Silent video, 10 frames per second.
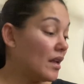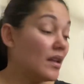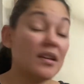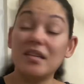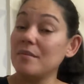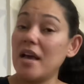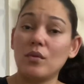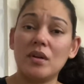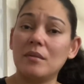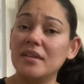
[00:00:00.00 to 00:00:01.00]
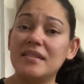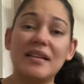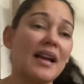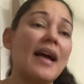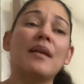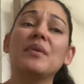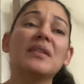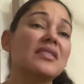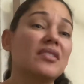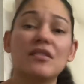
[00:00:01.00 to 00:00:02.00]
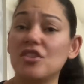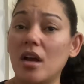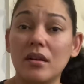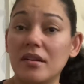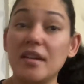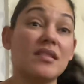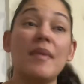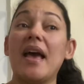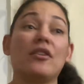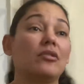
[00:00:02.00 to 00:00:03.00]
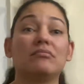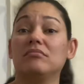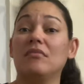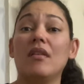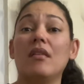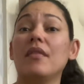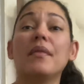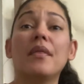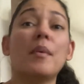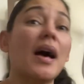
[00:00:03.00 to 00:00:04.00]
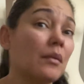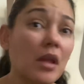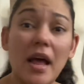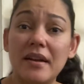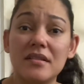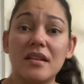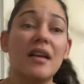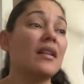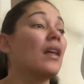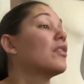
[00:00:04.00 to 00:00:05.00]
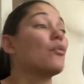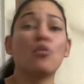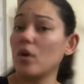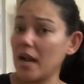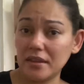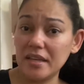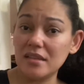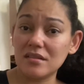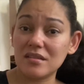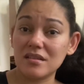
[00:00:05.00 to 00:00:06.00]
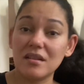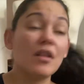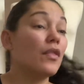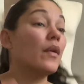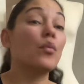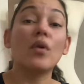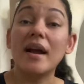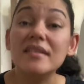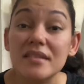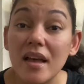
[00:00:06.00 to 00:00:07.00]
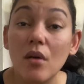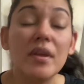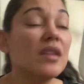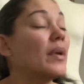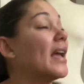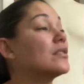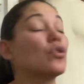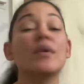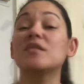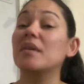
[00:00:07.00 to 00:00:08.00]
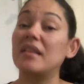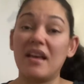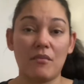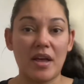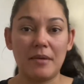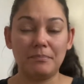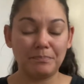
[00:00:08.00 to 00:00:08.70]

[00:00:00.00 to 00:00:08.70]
It doesn't matter what I'm listing. I can be listing junk. It doesn't matter. The bottom line is that the more I list, the more I sell. eBay has always been that way.